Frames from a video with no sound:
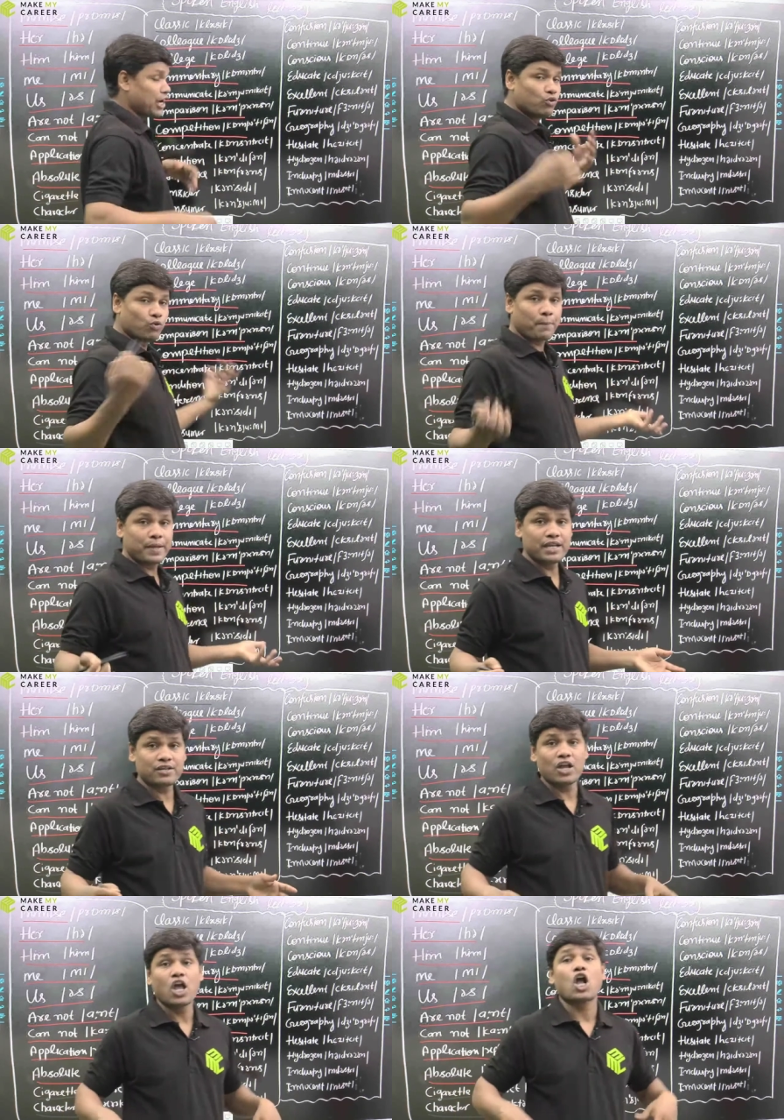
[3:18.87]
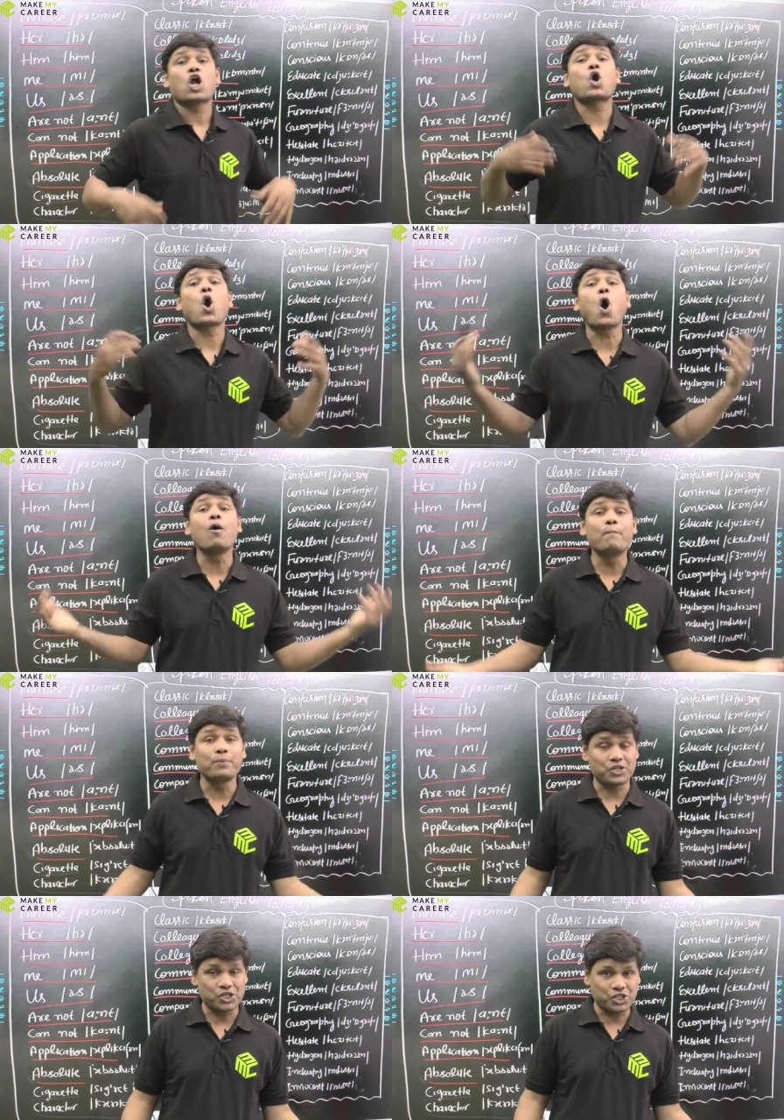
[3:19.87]
you repeat,
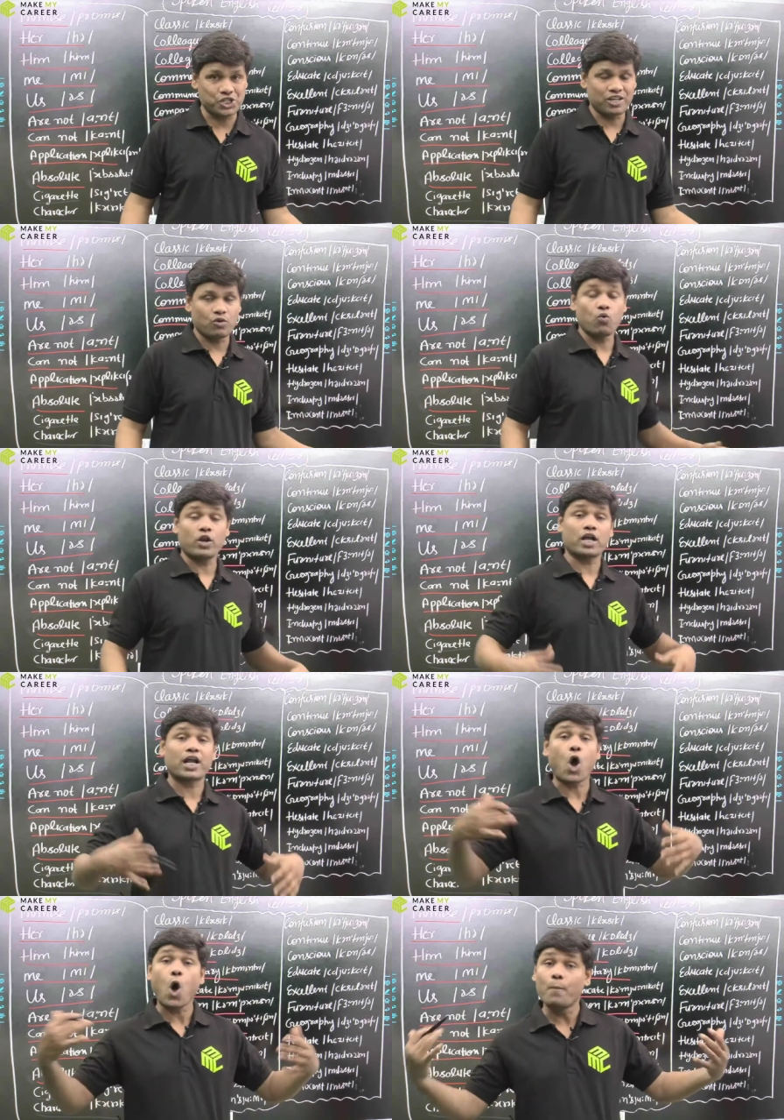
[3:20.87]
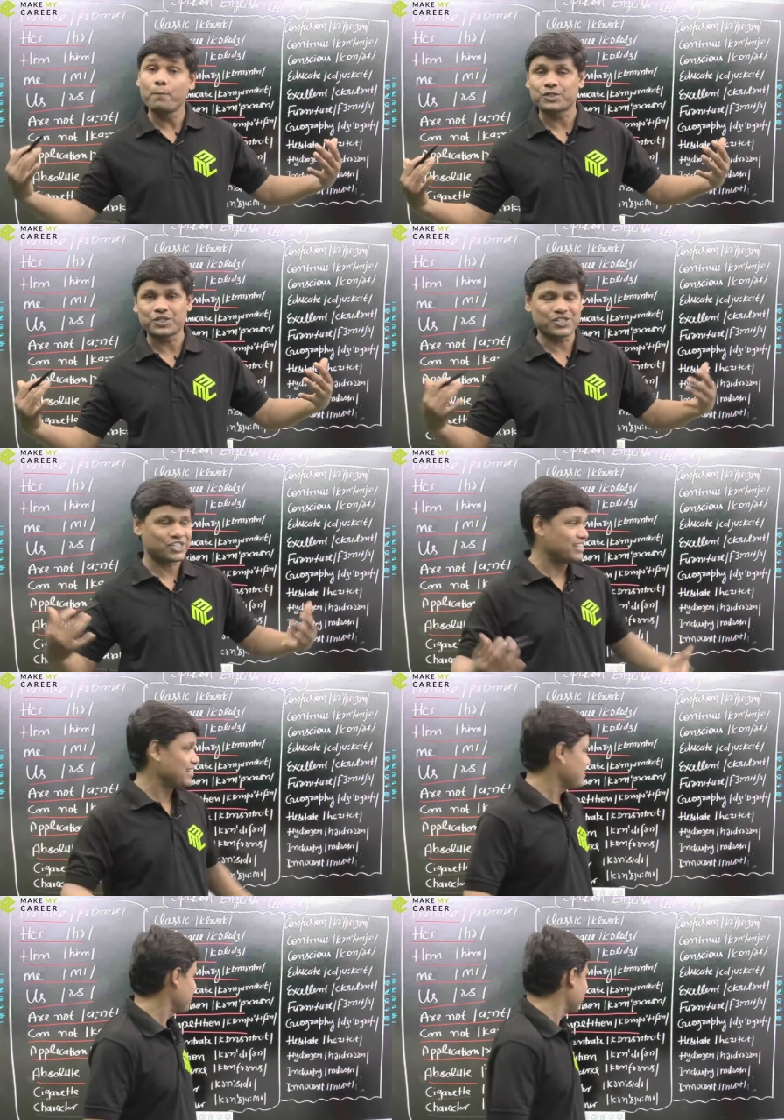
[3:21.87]
competition. What a competition.